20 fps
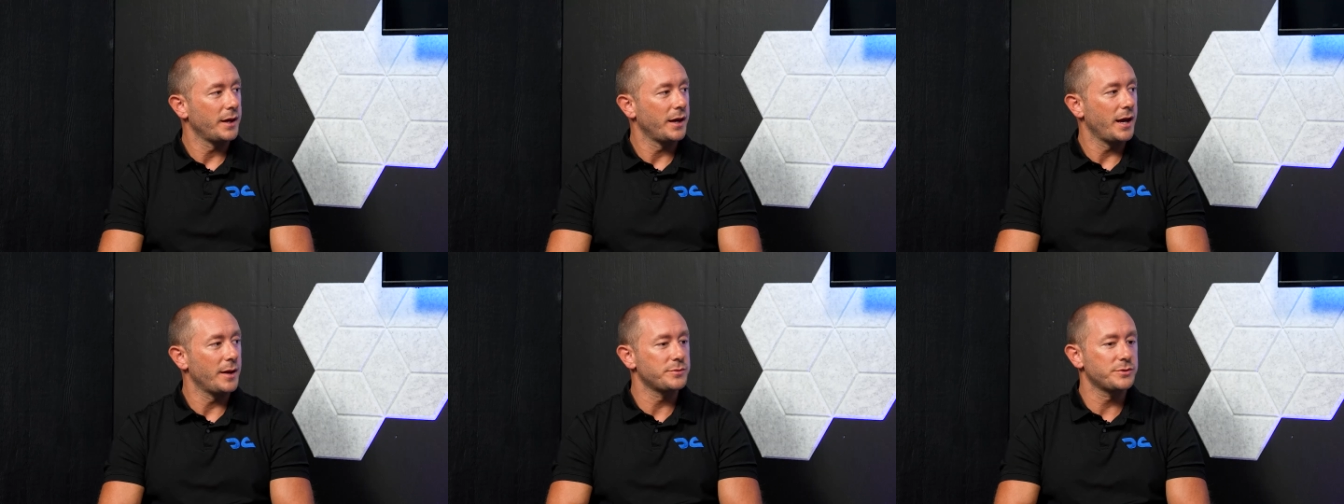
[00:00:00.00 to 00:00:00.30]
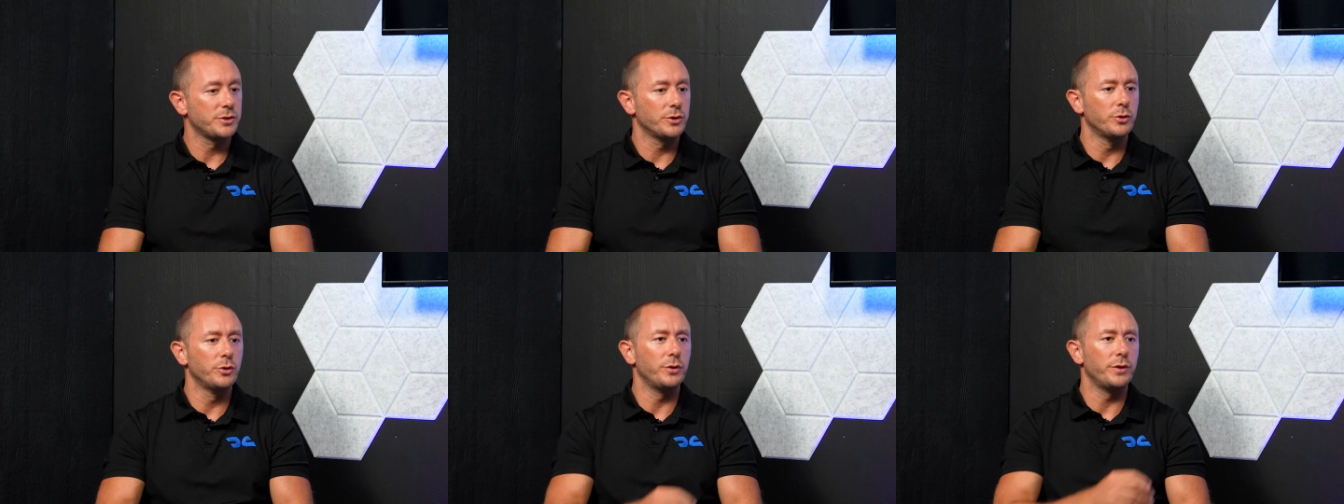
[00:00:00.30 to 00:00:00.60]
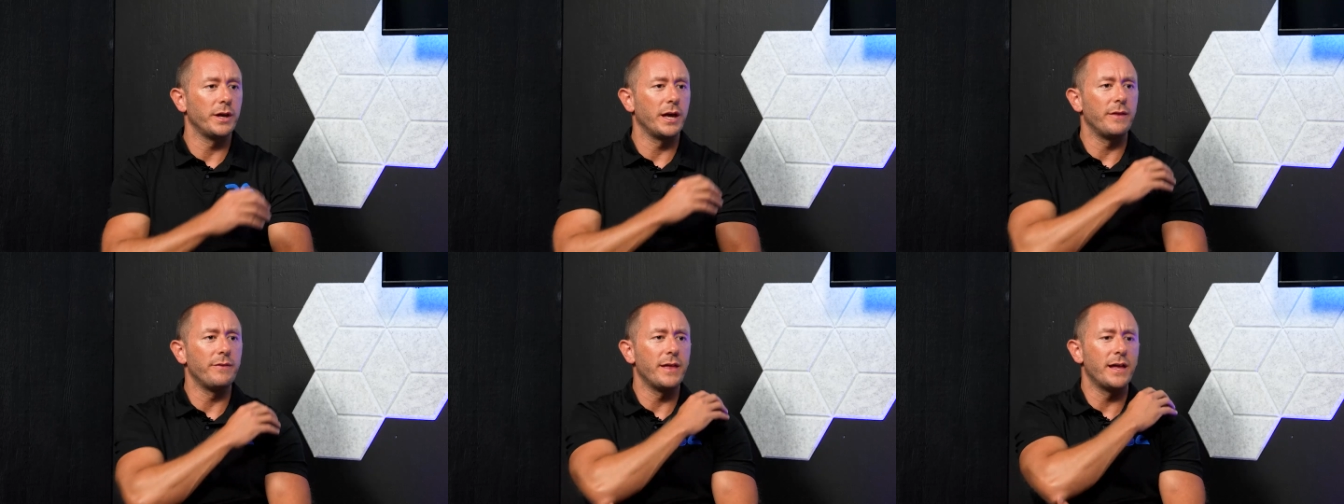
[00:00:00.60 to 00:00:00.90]

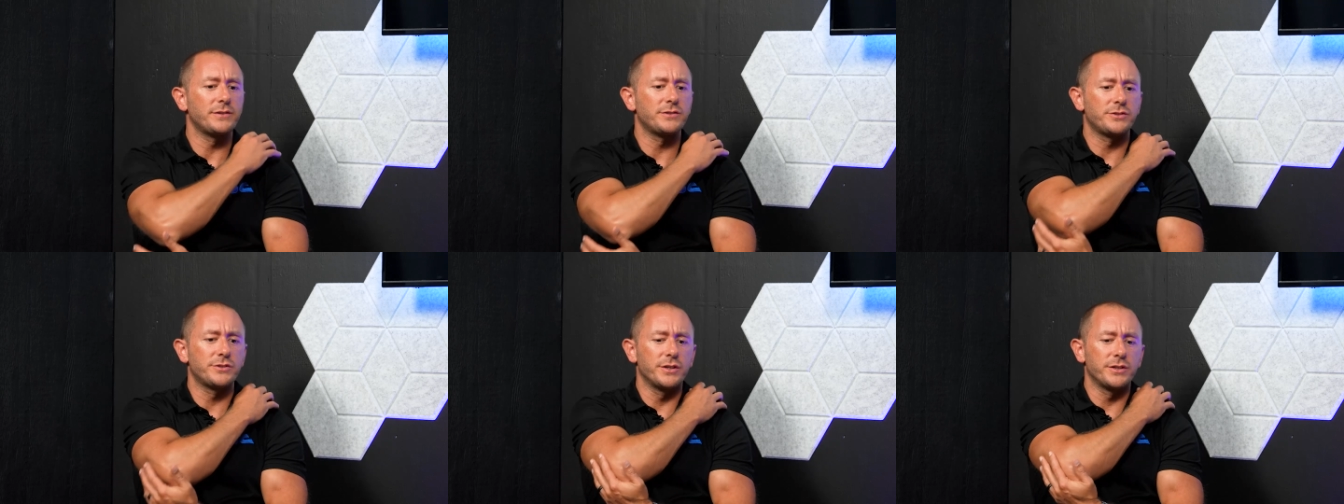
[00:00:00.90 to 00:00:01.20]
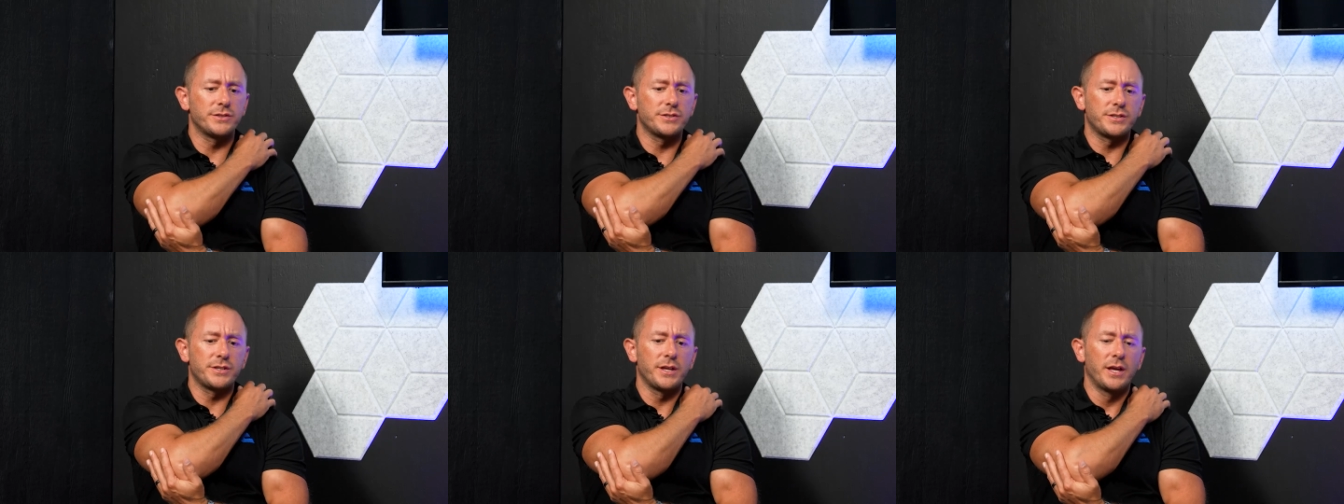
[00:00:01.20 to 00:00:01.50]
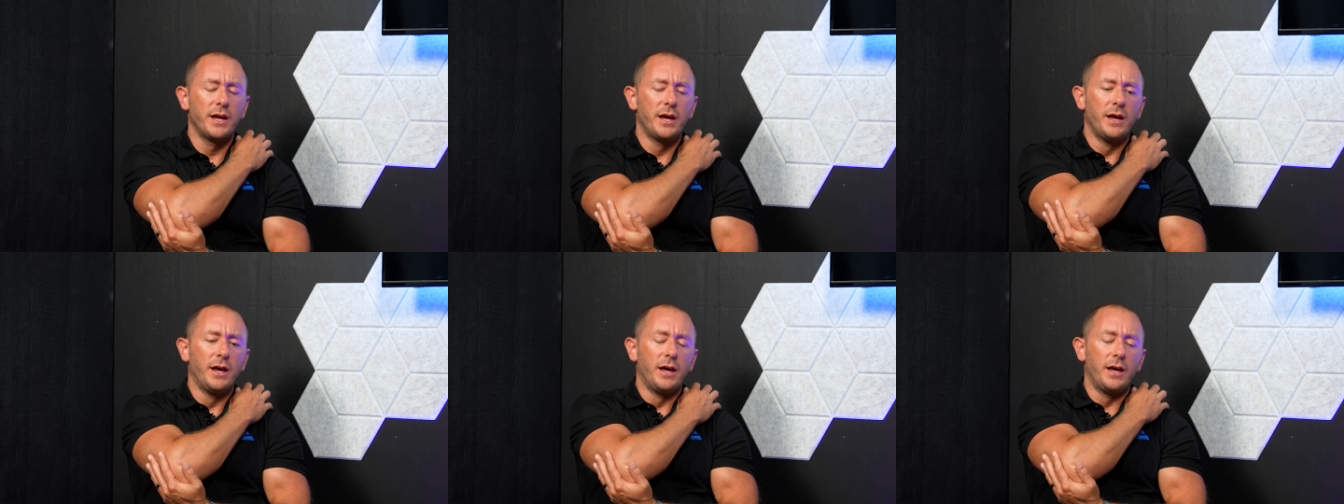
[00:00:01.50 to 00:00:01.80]
absolutely. And that's just,
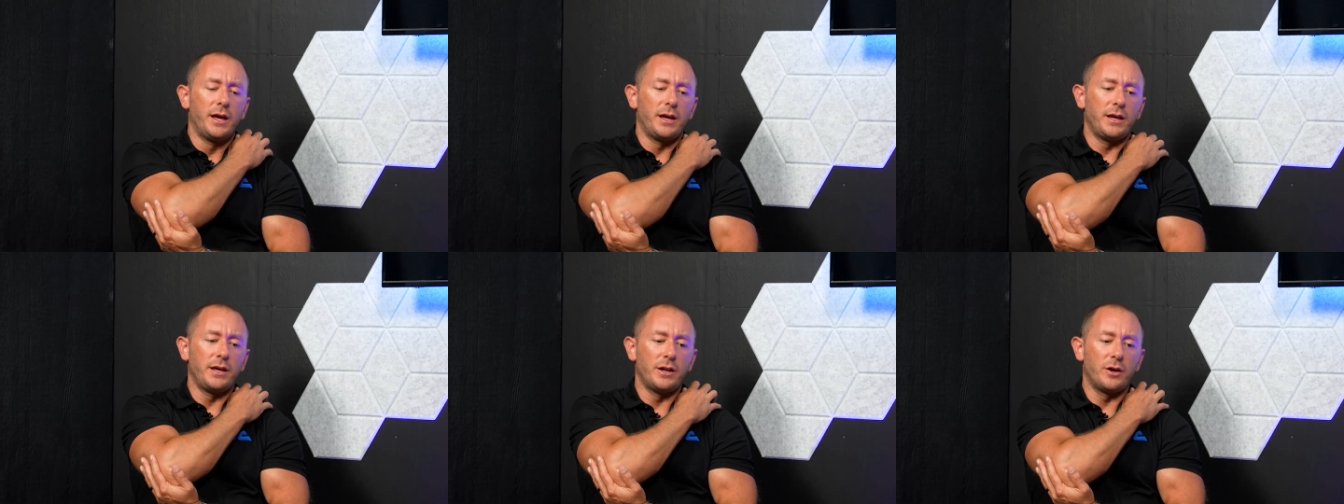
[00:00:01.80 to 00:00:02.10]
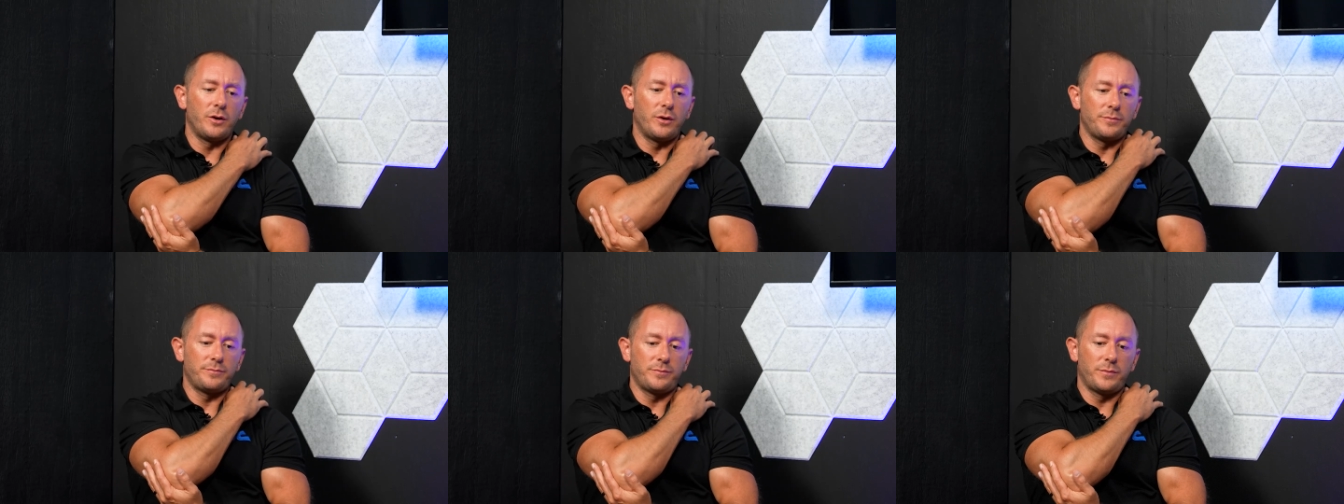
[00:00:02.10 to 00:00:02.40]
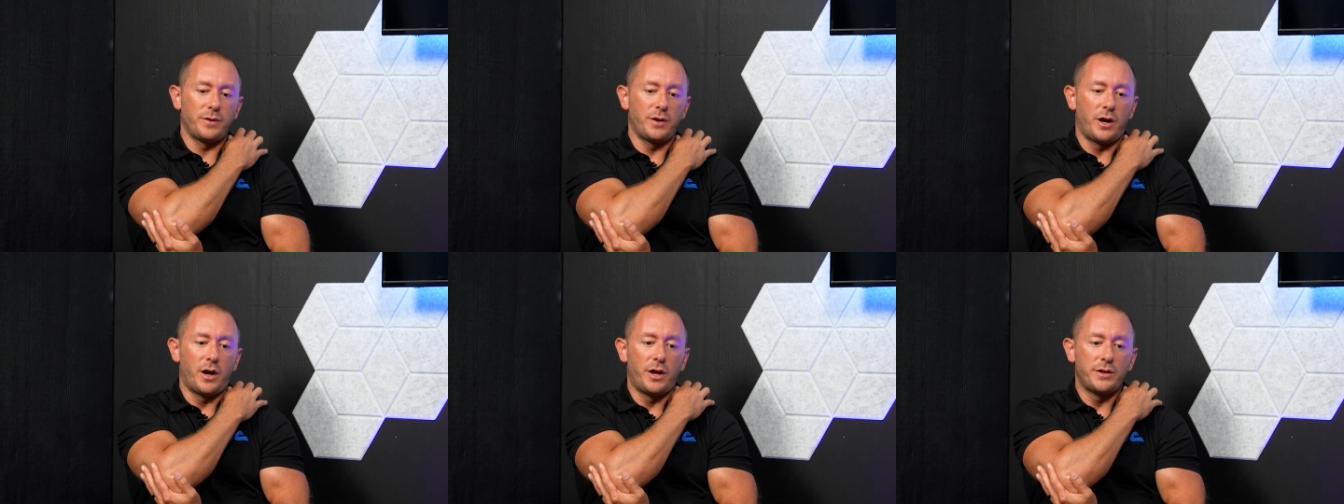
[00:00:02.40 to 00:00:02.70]

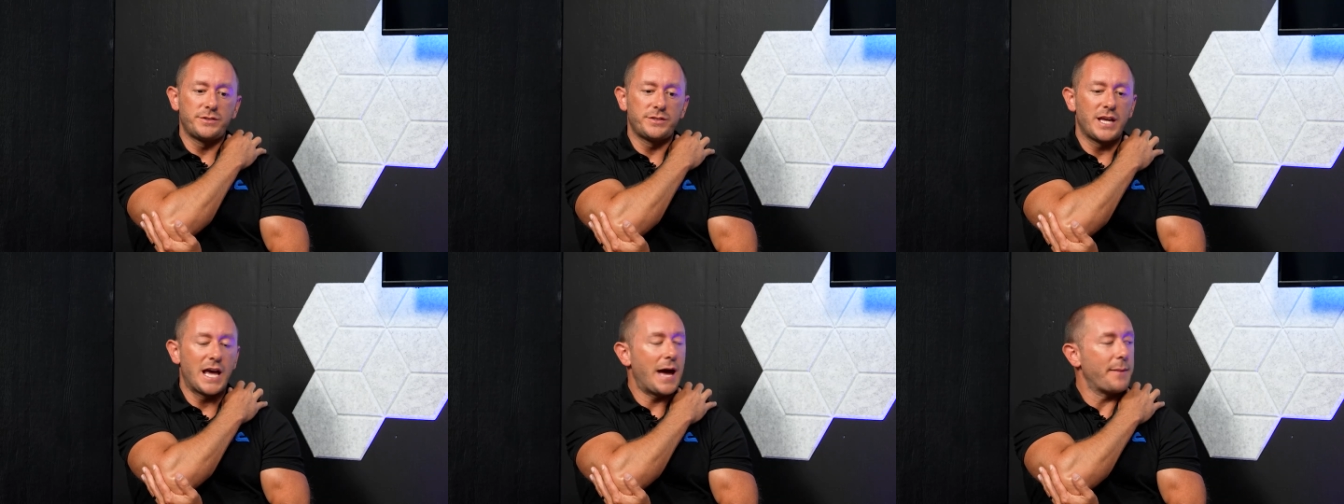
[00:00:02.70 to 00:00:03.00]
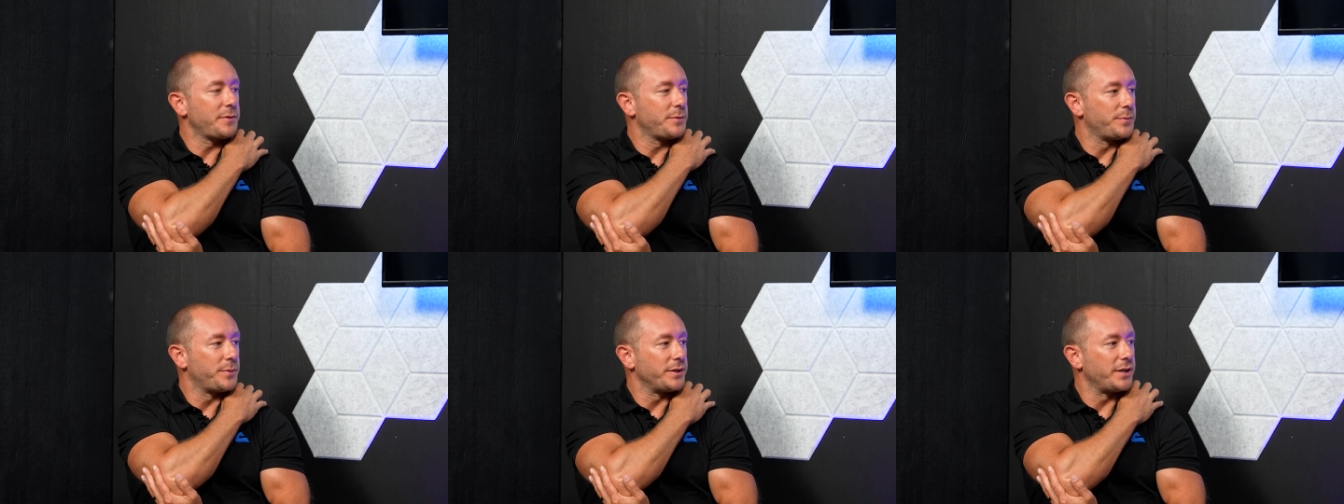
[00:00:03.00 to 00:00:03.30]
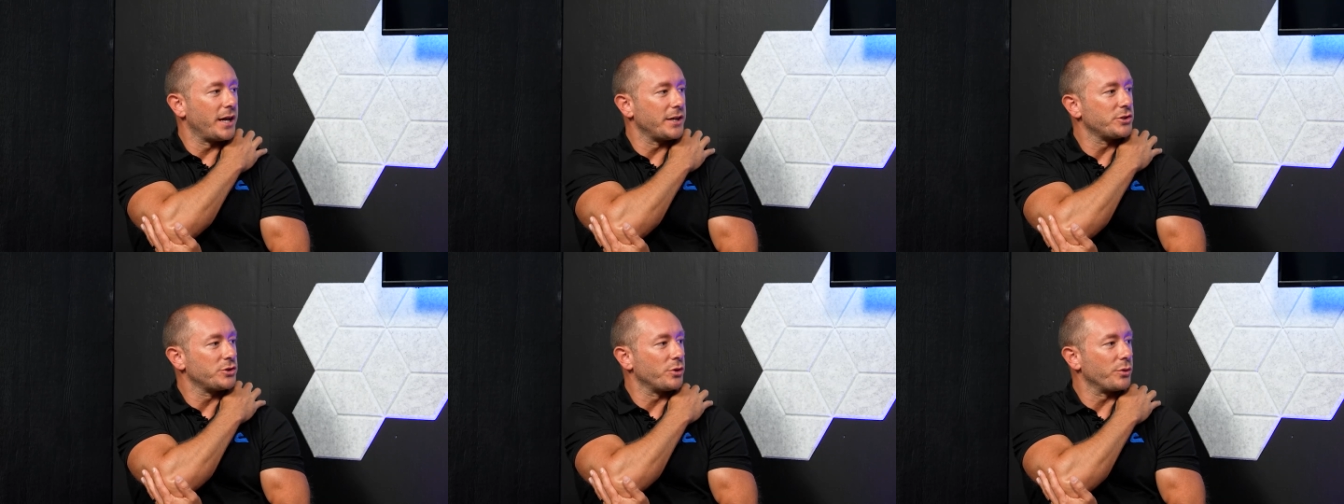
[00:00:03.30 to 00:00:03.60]
untapped
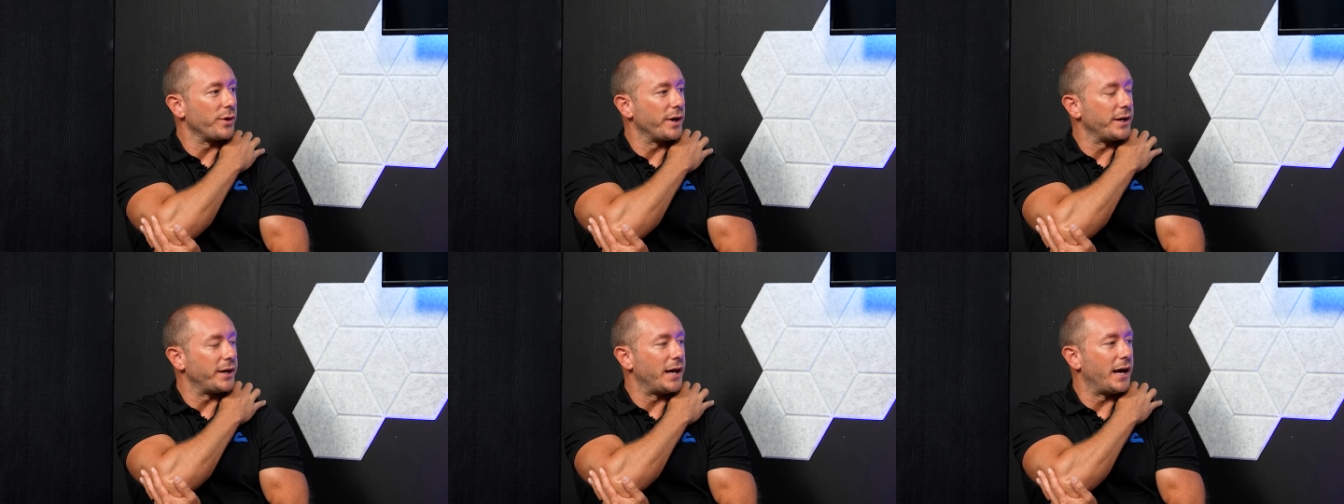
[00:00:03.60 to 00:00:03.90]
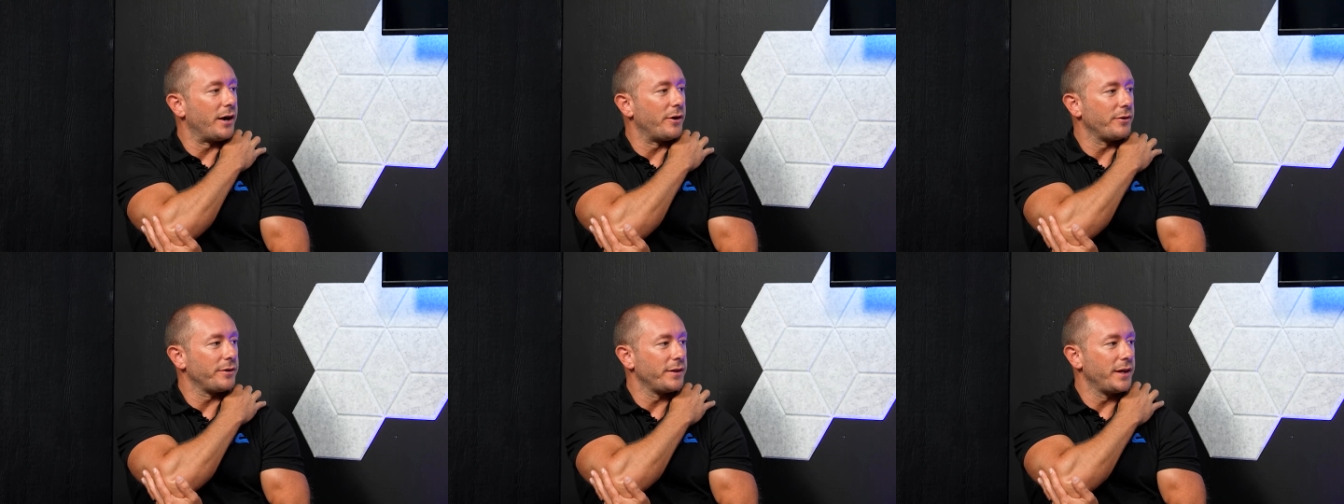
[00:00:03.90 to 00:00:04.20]
potential right now.